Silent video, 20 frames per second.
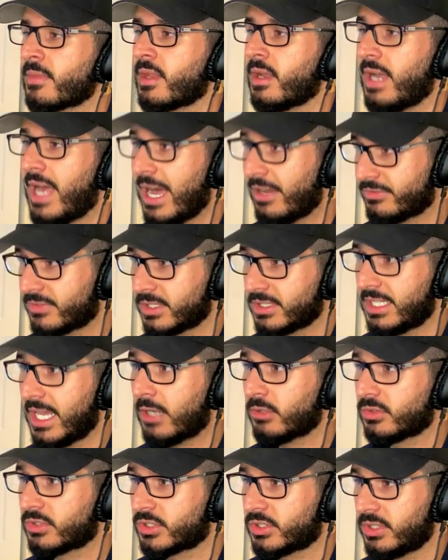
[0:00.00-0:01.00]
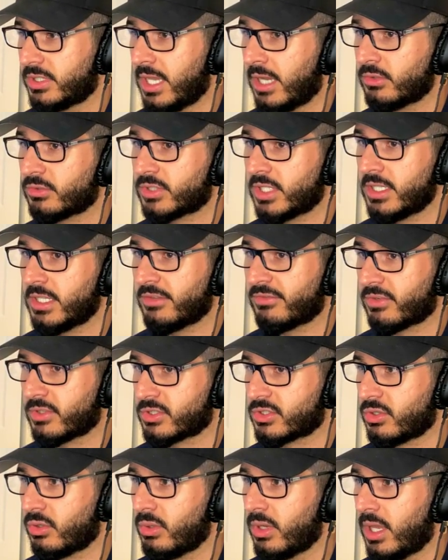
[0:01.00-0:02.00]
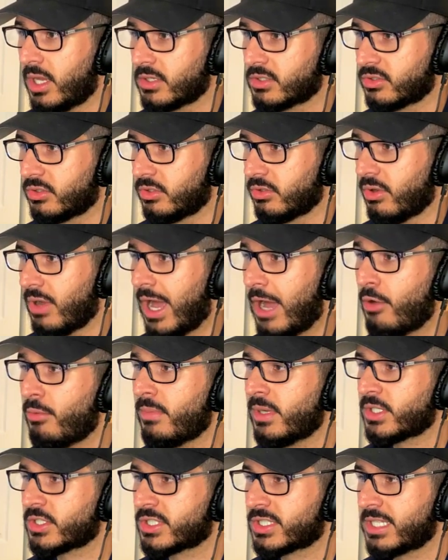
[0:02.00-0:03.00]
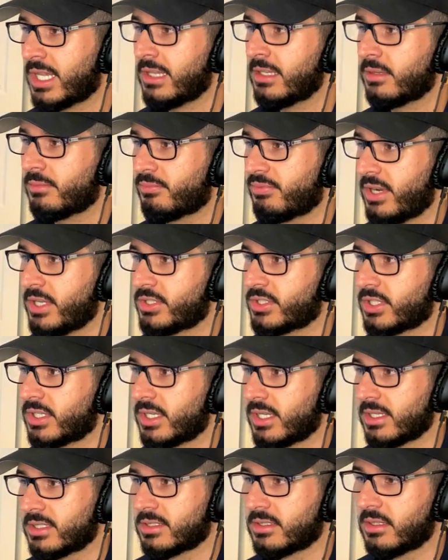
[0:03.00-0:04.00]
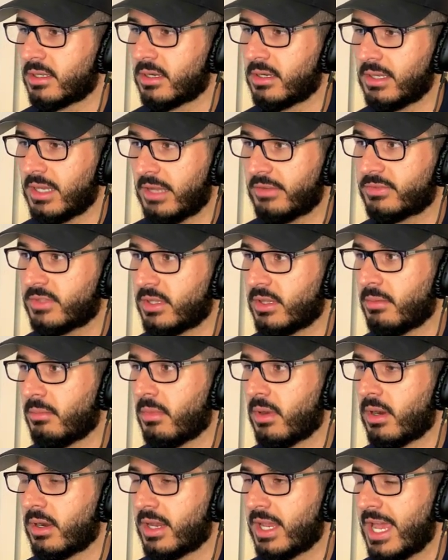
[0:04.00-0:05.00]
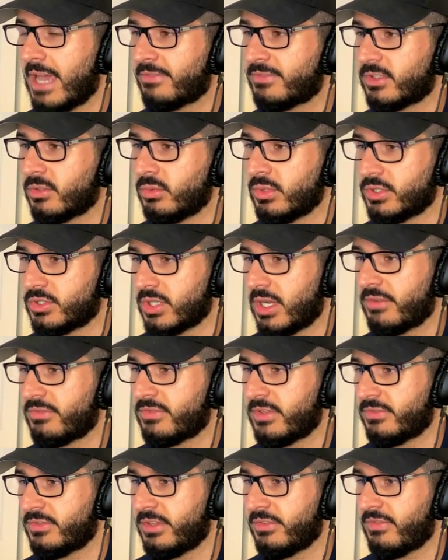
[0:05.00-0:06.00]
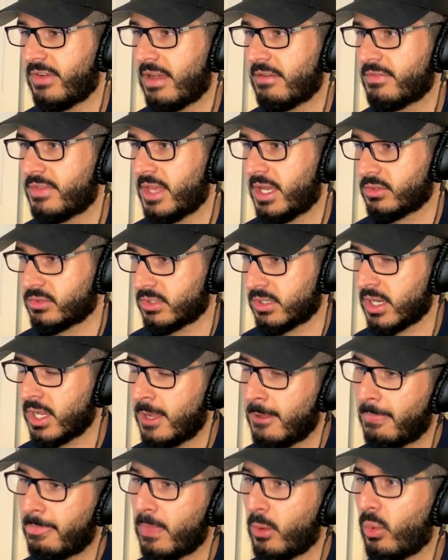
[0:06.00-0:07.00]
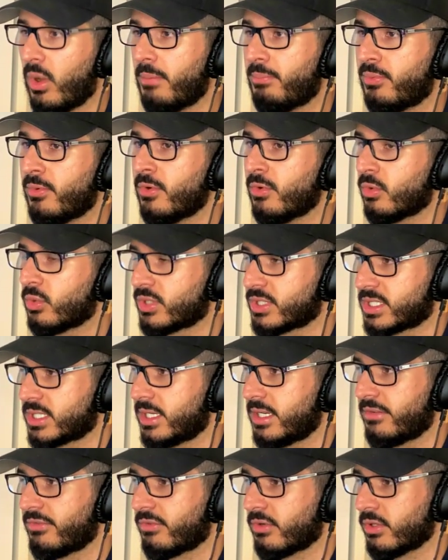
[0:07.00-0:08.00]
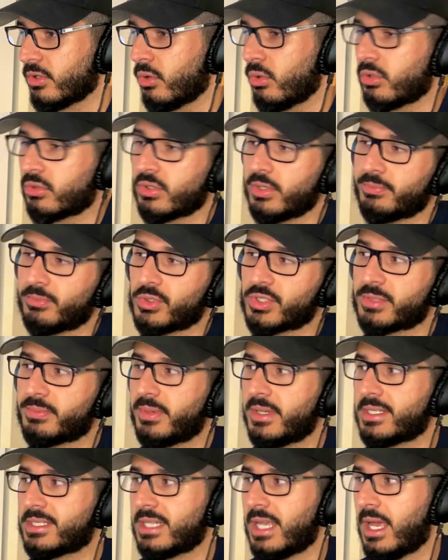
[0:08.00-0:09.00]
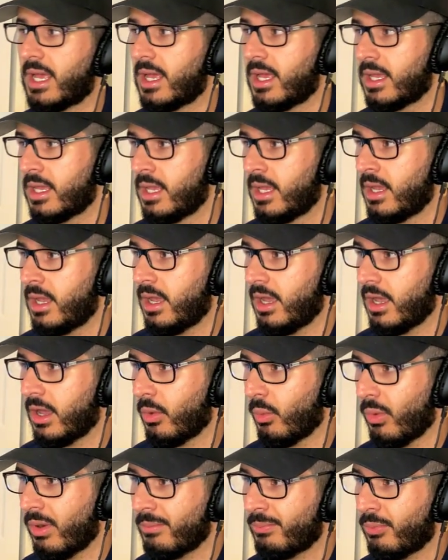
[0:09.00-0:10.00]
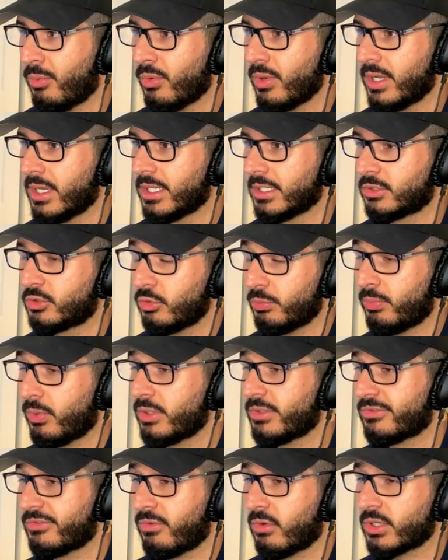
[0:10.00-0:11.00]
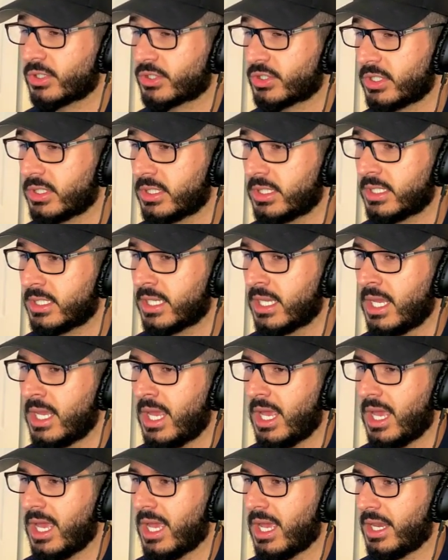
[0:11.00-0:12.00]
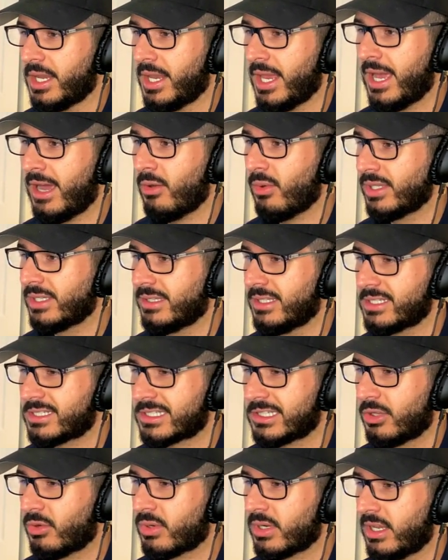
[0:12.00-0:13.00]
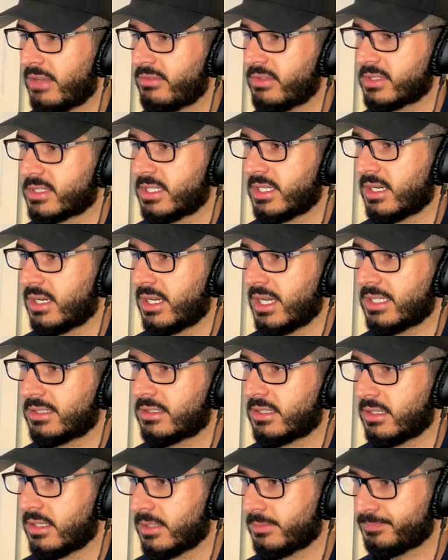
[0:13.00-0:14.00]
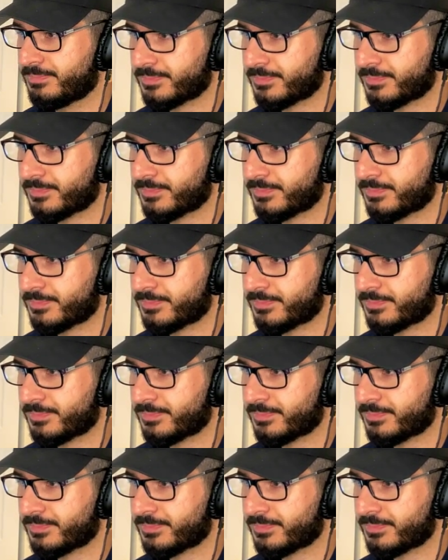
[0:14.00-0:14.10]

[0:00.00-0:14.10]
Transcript: after downtrending for so long, so you know how much selling pressure is there left in the market after we drop 55,000. At one point, we were sitting for the whole crypto space at uh, one uh, 2.4 trillion. Uh, now at these lower levels here, got to